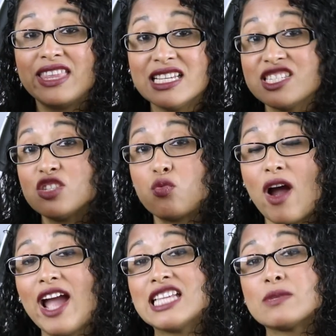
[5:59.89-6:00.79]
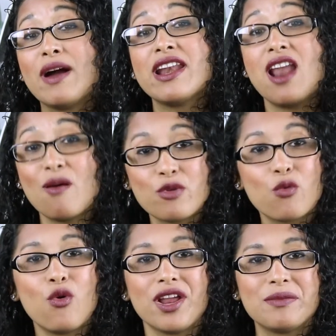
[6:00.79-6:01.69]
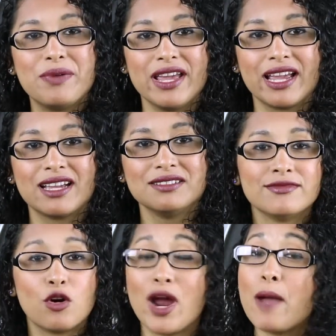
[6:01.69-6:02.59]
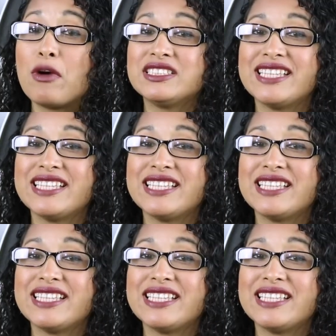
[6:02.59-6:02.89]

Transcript: this is why it's my number 1 pick. Alright, boys